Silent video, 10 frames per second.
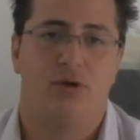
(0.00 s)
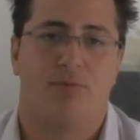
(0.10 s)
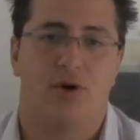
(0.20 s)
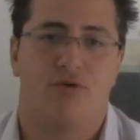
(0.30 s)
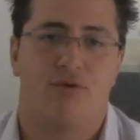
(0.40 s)

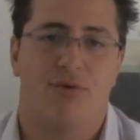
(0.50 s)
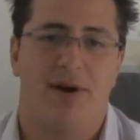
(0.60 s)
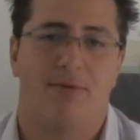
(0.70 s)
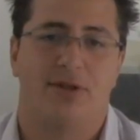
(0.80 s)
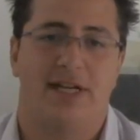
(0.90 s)

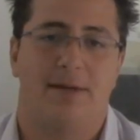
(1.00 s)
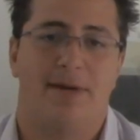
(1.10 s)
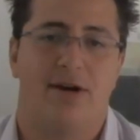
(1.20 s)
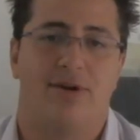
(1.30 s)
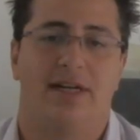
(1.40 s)
2.3%
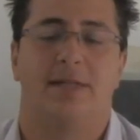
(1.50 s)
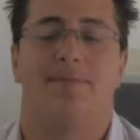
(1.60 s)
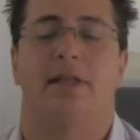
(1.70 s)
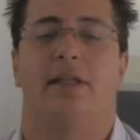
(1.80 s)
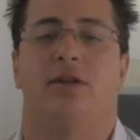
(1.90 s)
better than
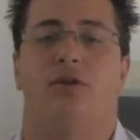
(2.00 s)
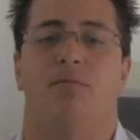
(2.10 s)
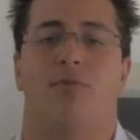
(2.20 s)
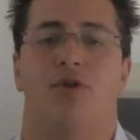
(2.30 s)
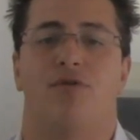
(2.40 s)
expected,
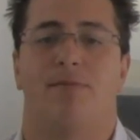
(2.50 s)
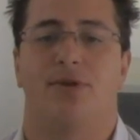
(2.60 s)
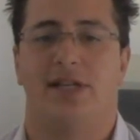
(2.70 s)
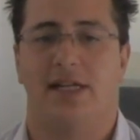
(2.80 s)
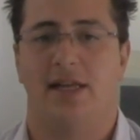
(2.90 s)

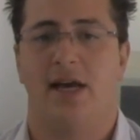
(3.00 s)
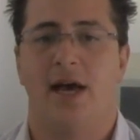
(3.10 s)
2.3%.